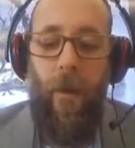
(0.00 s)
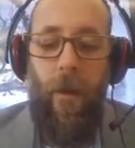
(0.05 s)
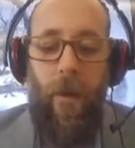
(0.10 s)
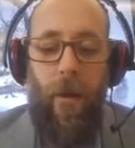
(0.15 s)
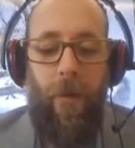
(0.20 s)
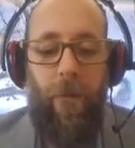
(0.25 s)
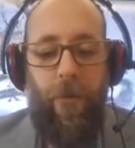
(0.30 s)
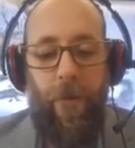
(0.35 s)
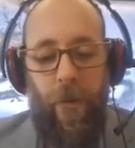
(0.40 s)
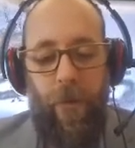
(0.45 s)

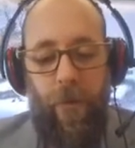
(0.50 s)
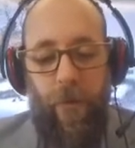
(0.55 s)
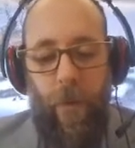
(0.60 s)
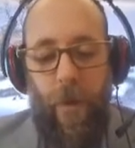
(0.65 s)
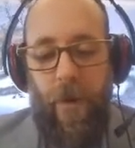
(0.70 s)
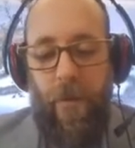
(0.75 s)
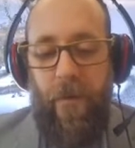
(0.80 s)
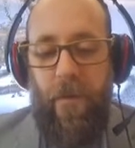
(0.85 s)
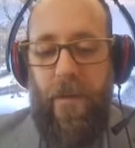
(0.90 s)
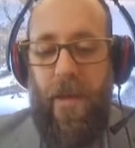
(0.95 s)

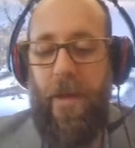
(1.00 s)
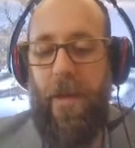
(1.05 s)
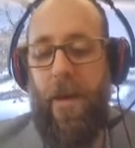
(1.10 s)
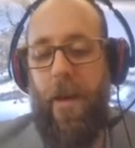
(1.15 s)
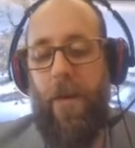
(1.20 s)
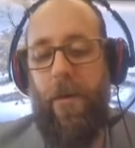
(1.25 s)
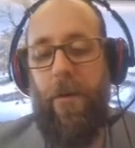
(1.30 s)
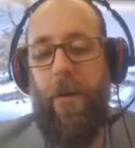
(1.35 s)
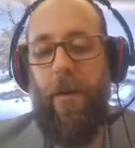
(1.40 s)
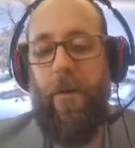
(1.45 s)
Francois sat
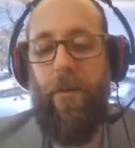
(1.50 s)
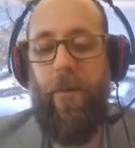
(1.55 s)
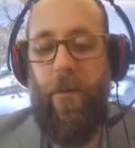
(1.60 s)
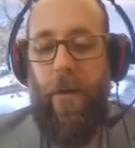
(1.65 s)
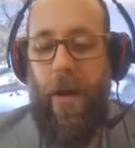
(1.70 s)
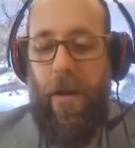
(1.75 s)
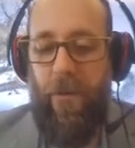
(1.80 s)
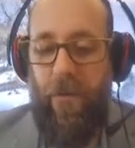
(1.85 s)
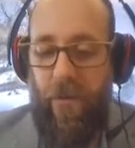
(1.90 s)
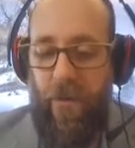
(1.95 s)
down and
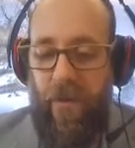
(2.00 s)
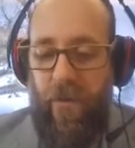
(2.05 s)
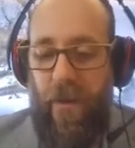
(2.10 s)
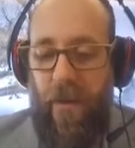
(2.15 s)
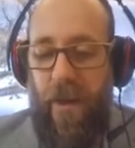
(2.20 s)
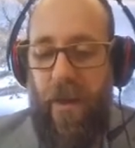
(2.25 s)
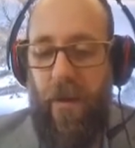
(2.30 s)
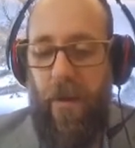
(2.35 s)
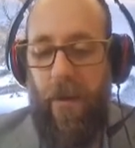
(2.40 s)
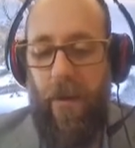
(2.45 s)
scratched his
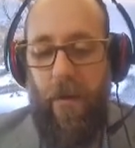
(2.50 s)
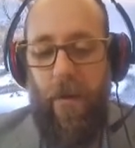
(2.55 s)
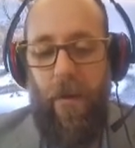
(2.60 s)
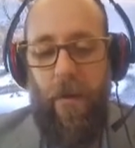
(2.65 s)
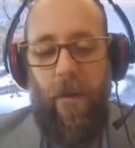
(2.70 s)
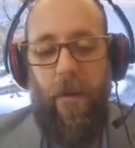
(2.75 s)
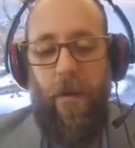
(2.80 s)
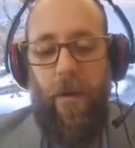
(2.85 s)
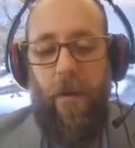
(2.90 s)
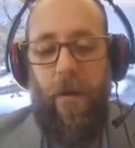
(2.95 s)
head.
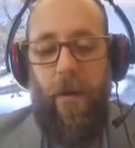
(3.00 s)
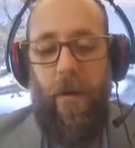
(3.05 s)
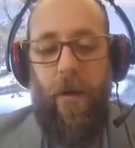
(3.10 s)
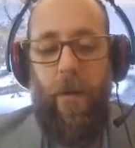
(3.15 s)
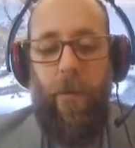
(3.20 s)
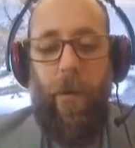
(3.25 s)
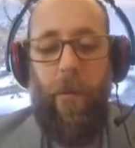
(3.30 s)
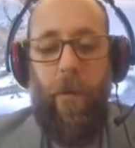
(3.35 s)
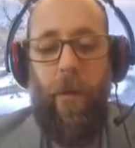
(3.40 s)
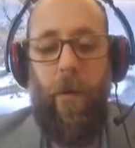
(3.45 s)

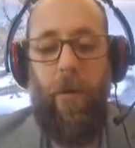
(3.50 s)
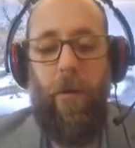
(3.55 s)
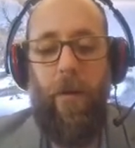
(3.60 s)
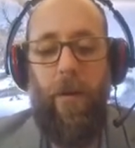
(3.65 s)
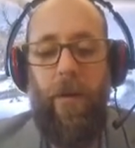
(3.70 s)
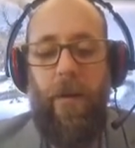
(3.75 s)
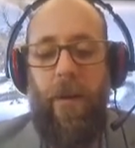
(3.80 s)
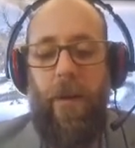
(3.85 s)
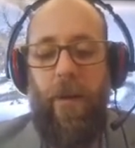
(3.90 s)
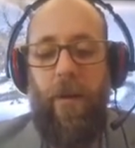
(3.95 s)
Perrault
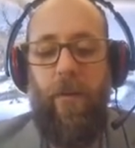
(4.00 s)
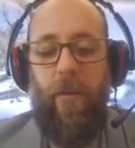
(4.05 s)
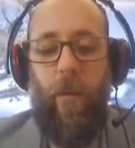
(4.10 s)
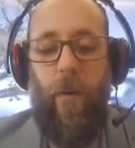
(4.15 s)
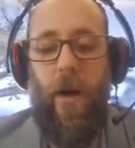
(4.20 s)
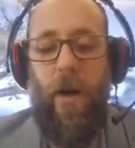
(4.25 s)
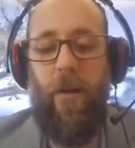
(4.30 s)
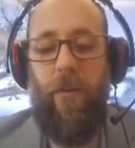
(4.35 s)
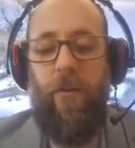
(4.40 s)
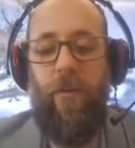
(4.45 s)
looked at his
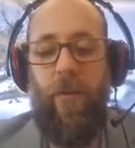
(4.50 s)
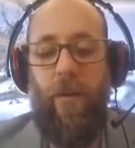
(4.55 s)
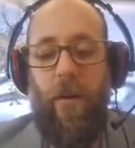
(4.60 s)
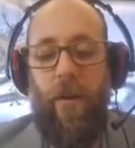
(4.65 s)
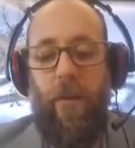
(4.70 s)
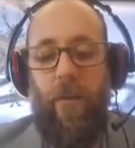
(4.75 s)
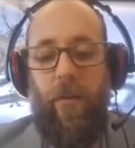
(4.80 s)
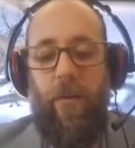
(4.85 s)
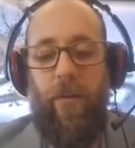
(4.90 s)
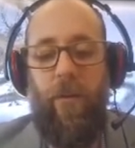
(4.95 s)
watch
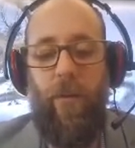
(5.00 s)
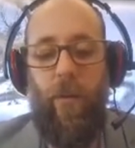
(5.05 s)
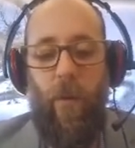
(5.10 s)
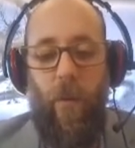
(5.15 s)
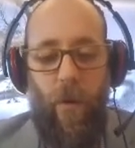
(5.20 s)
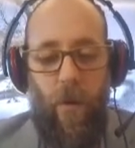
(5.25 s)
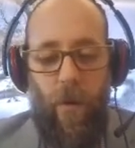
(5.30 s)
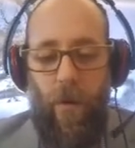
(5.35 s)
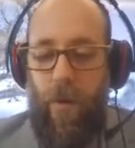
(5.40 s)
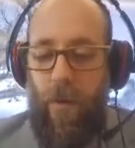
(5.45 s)
and
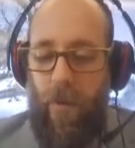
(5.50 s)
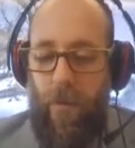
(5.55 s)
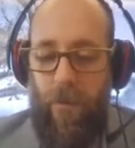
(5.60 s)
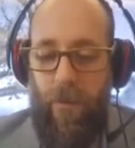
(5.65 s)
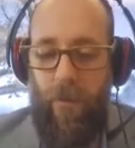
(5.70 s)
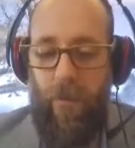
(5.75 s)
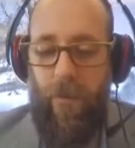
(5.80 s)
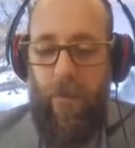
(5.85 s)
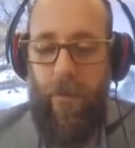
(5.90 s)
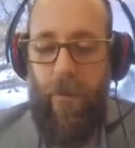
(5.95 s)
swore.
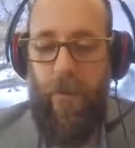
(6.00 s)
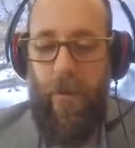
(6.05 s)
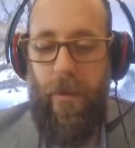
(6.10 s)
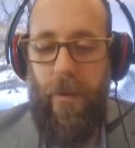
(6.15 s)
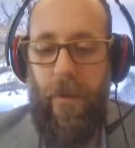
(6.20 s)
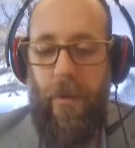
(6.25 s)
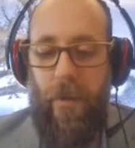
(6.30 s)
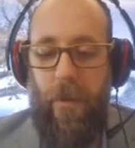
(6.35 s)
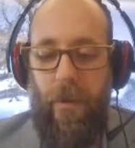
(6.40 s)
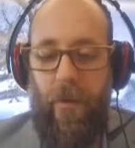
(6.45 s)

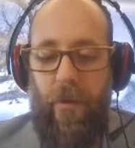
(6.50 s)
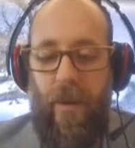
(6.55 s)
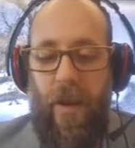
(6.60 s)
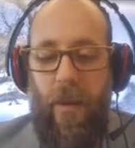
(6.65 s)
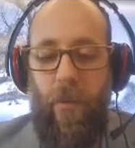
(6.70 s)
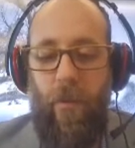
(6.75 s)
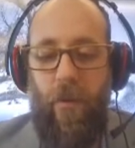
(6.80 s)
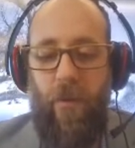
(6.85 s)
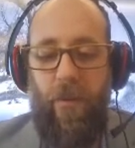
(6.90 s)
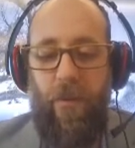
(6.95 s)

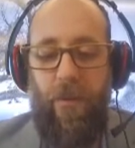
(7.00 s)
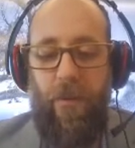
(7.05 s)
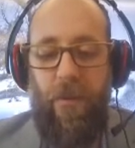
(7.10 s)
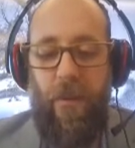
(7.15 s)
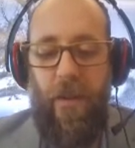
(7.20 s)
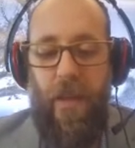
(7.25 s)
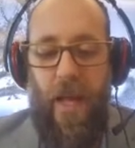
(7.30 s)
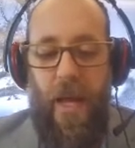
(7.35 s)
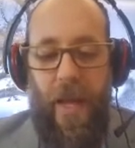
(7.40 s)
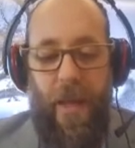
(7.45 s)
Time was
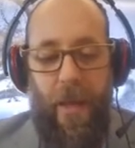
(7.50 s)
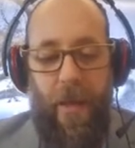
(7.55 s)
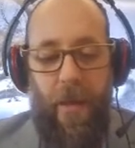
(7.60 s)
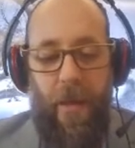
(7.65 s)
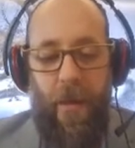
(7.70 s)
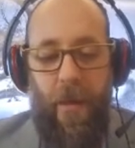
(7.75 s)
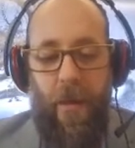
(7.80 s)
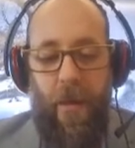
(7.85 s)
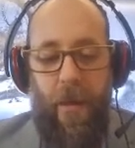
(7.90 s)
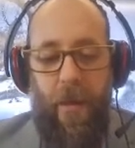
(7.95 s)

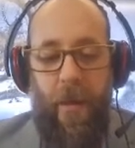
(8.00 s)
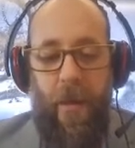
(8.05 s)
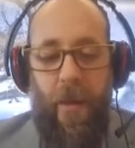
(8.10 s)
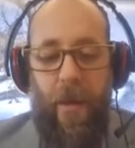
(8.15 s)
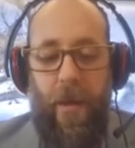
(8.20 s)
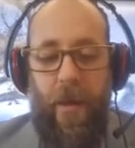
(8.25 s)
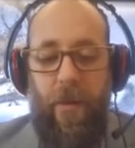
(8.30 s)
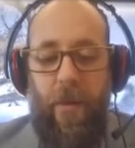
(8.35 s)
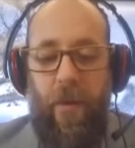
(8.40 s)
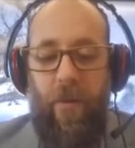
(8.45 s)
flying,
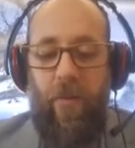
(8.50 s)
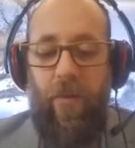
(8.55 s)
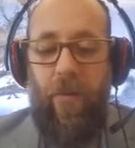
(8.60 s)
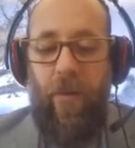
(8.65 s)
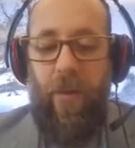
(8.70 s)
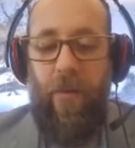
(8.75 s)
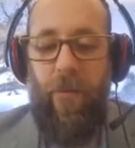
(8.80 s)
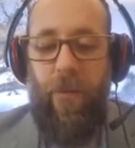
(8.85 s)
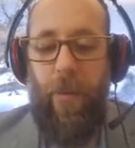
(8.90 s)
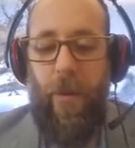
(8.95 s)
and they
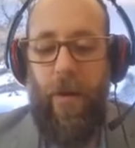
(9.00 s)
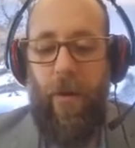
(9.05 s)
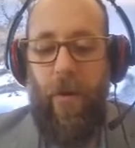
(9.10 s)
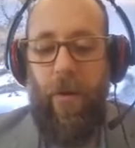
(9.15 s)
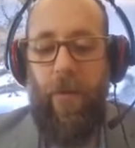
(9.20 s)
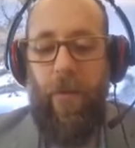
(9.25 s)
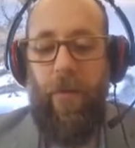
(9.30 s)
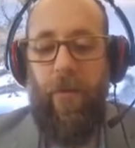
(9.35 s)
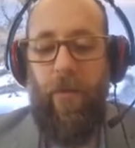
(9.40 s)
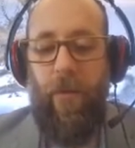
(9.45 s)
should have been
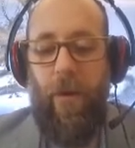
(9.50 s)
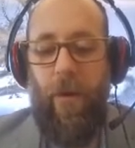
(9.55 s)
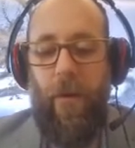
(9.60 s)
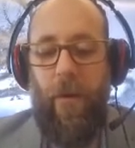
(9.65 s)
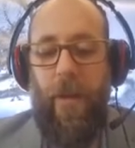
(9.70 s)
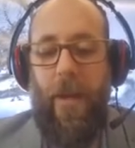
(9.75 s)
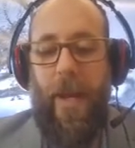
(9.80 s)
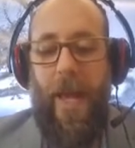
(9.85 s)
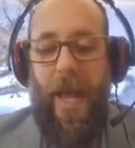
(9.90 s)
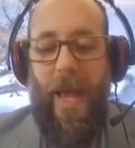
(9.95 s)
on the trail
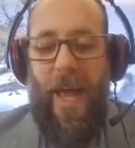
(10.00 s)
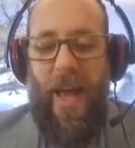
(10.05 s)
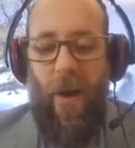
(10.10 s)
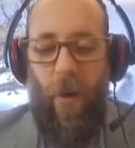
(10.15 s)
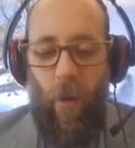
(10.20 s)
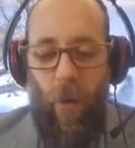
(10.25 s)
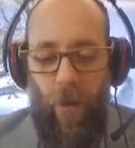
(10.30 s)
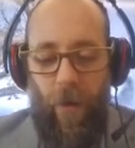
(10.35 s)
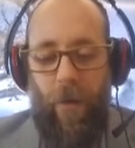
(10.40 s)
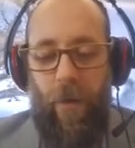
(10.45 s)
an
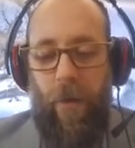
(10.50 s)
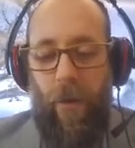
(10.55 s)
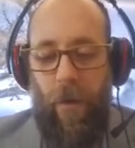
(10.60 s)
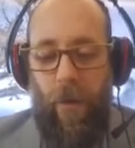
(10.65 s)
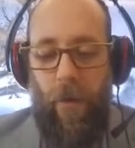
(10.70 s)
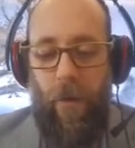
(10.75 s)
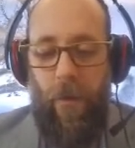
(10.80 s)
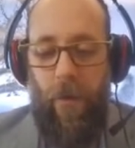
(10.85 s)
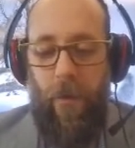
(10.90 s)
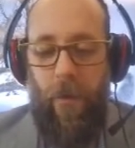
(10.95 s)
hour
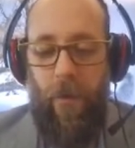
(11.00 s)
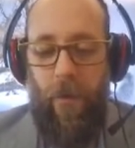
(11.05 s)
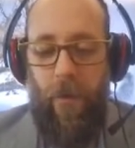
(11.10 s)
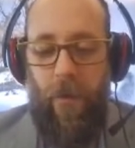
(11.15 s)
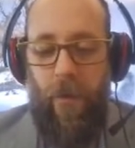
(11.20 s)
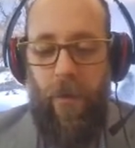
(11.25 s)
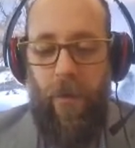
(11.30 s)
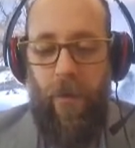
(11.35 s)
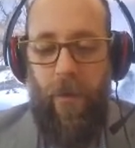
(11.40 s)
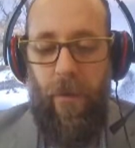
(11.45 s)
ago.
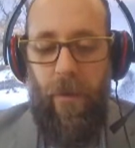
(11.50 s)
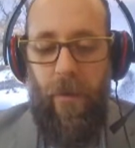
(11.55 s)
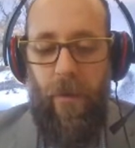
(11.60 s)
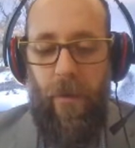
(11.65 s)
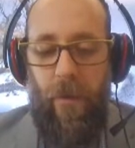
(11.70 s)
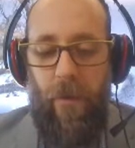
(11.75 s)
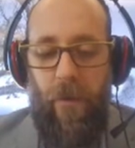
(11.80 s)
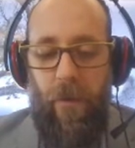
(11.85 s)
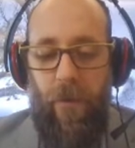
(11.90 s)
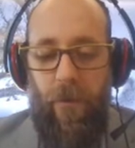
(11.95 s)

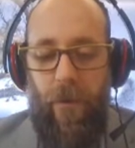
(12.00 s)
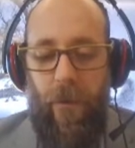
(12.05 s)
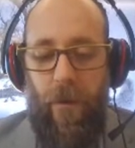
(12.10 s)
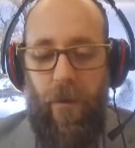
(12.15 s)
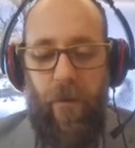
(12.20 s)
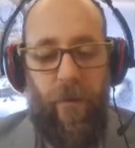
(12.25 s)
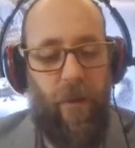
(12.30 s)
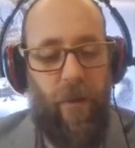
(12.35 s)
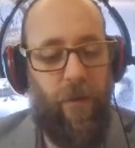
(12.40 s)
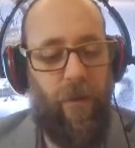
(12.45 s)

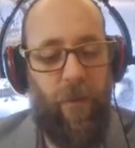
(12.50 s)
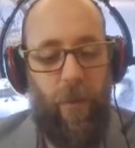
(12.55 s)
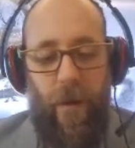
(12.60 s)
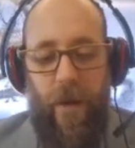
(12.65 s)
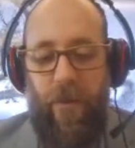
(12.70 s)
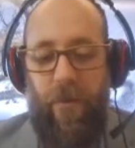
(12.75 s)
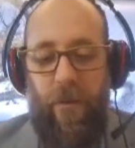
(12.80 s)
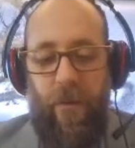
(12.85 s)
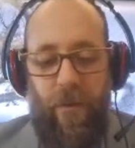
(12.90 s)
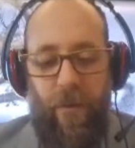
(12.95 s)
Francois
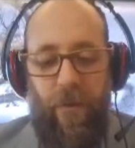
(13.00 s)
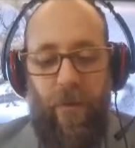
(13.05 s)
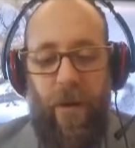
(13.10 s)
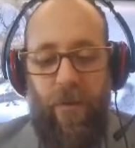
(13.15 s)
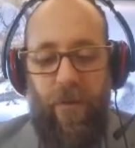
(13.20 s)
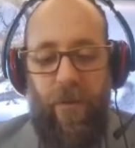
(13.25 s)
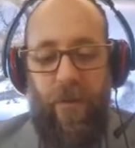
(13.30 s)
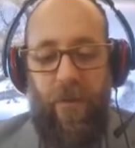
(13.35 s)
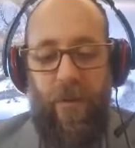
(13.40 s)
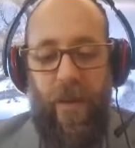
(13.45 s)

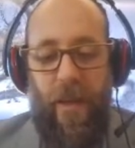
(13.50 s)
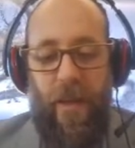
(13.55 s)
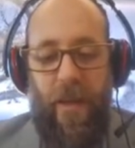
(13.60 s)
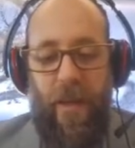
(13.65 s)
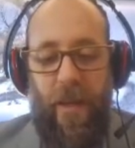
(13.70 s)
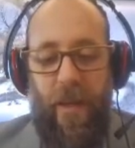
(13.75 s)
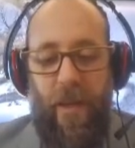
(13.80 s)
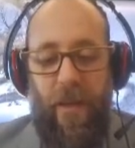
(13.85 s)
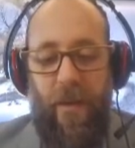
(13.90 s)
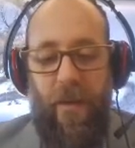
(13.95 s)
scratched his head
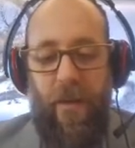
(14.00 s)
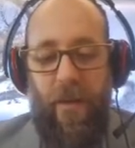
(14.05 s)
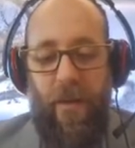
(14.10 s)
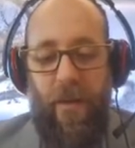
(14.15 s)
again.